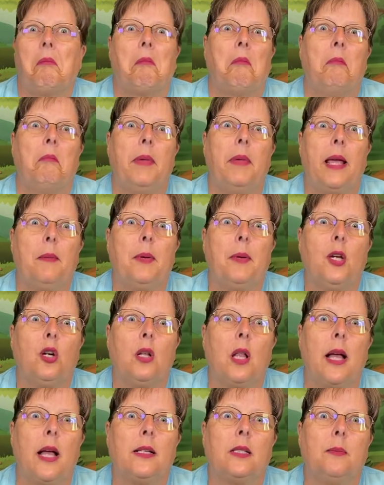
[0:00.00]
Maybe your
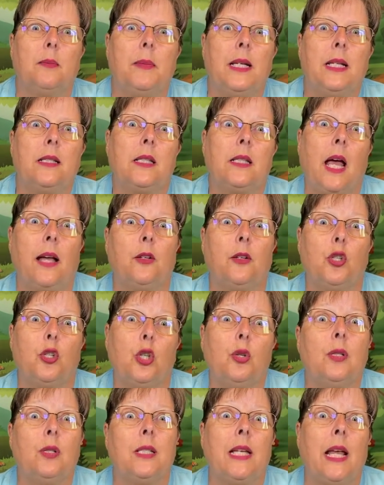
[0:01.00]
class meets on
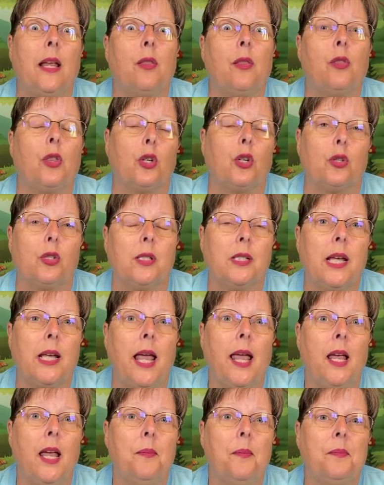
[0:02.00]
Tuesday and
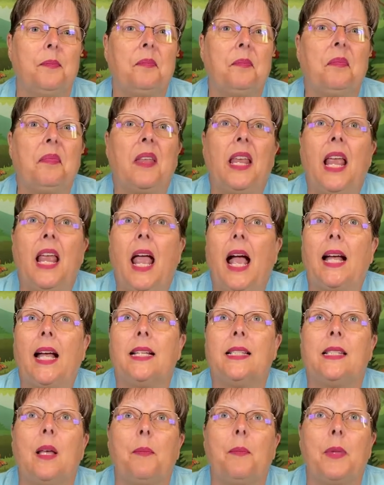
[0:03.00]
Thursday, and
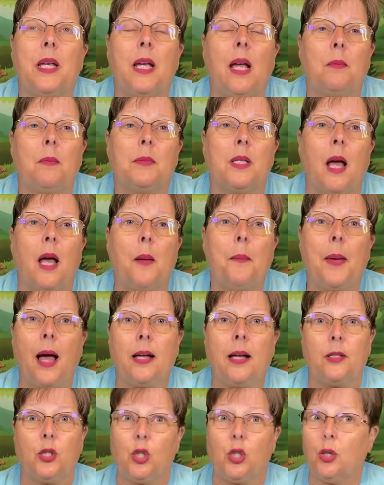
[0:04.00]
something comes up
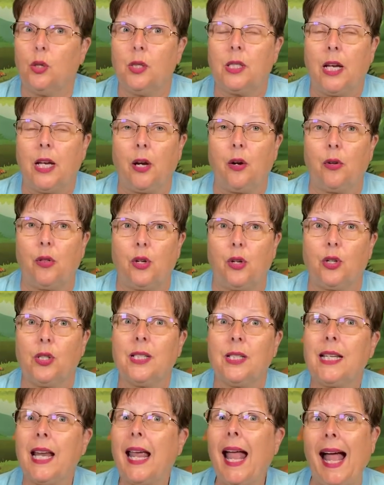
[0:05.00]
on Tuesday or
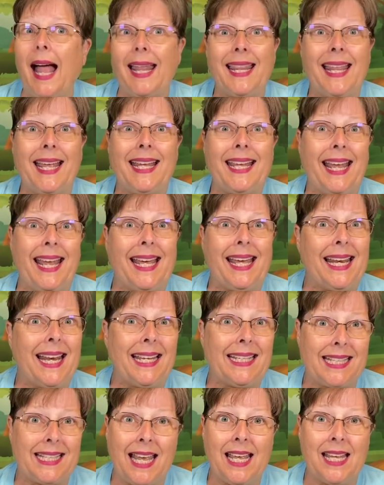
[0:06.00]
Thursday and they can't
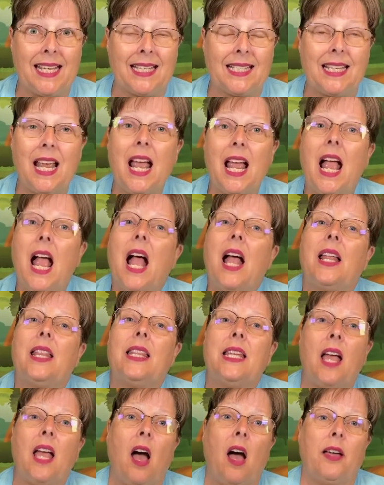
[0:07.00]
attend
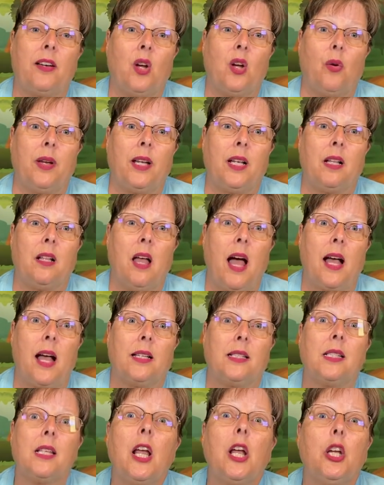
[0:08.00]
the ongoing
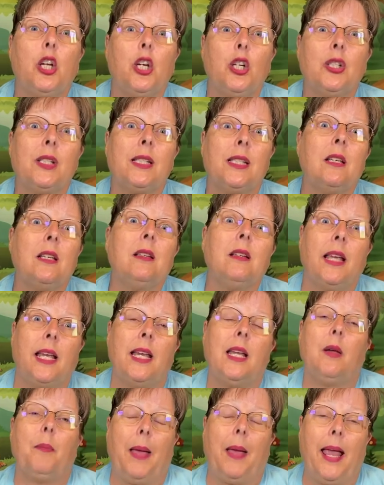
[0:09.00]
class. You're still
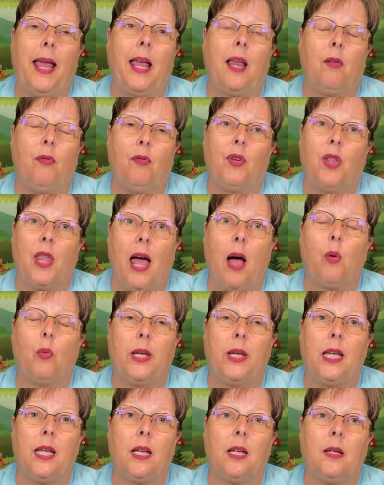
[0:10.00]
getting paid for that
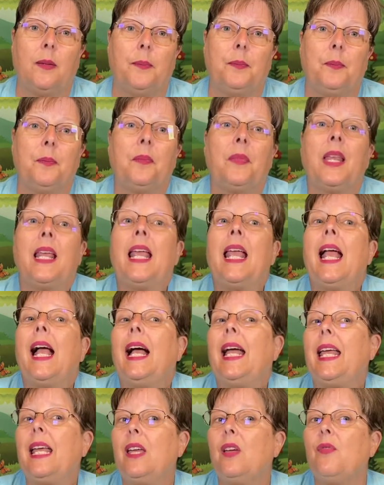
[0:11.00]
week.
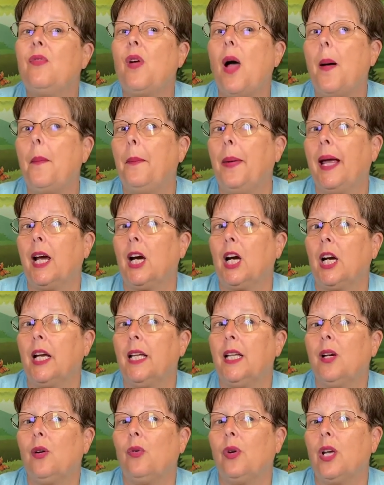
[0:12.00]
If a
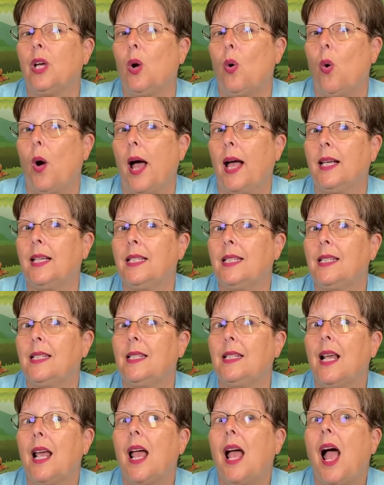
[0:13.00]
parent requests
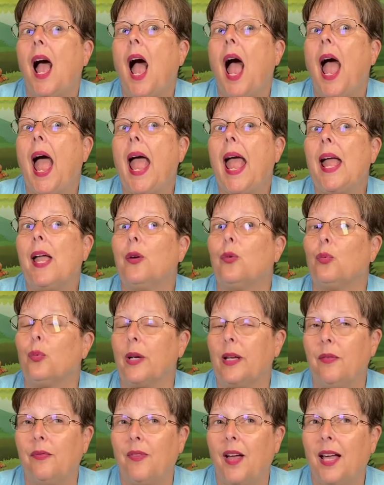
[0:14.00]
a
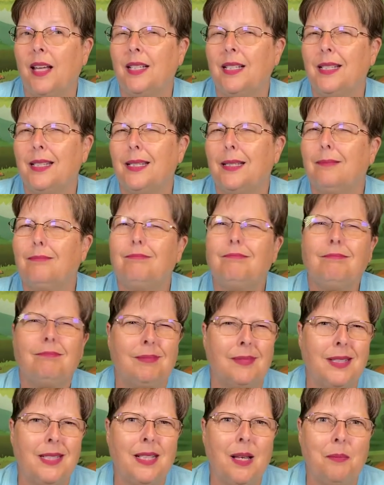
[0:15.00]
refund,
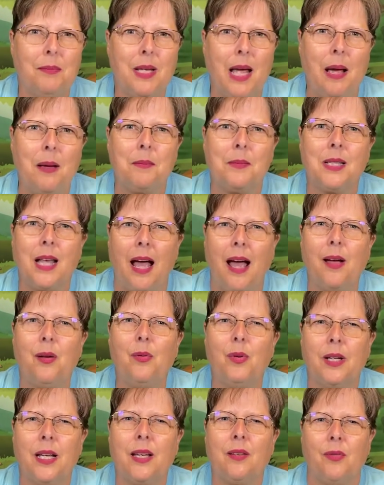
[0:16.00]
sometimes I
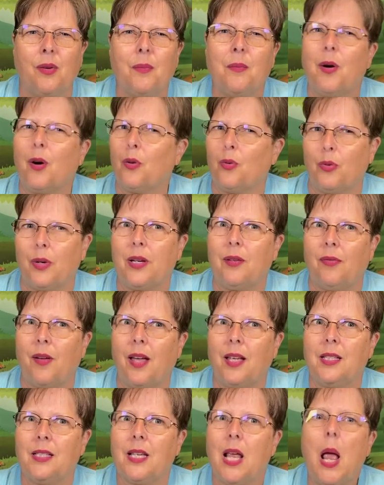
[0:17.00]
will give them a
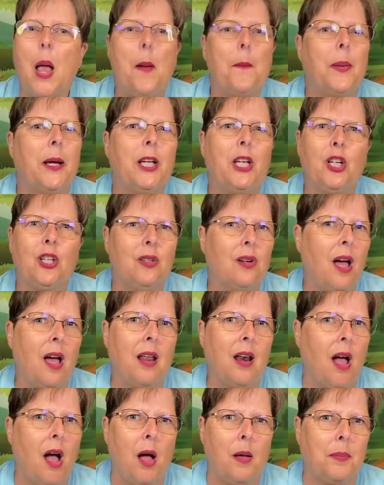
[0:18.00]
refund, but you're
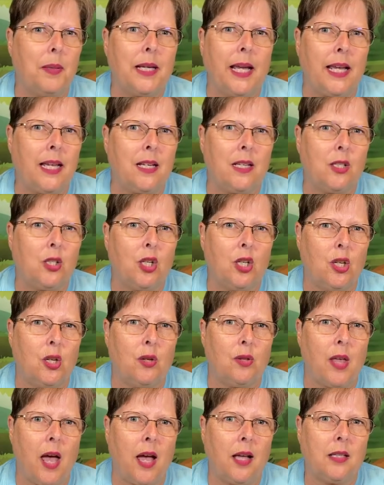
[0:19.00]
not obligated to do
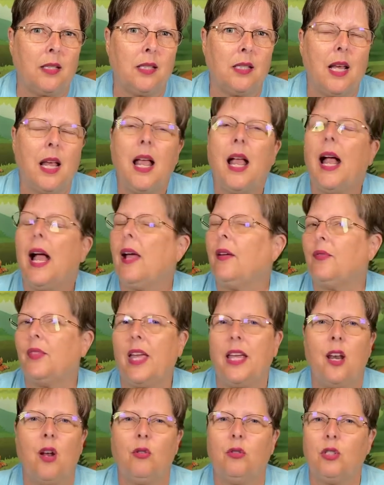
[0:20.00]
that. If
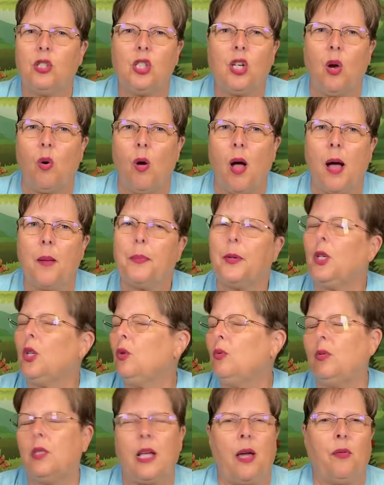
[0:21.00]
they don't show up,
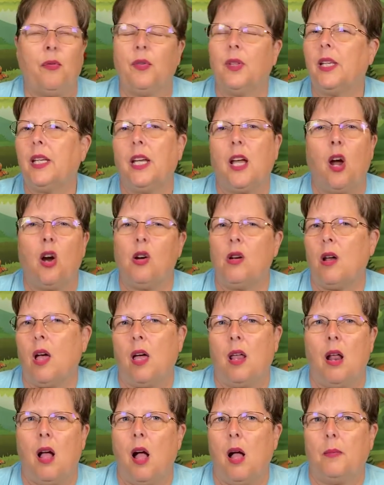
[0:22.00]
you definitely are
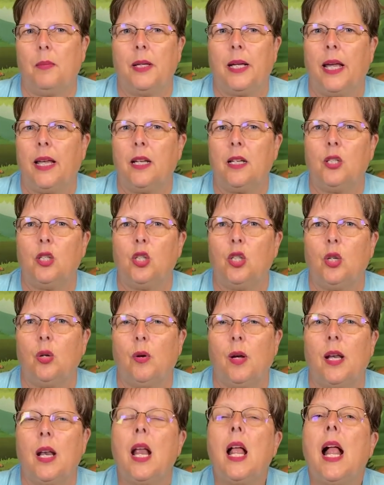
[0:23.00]
not obligated to do it.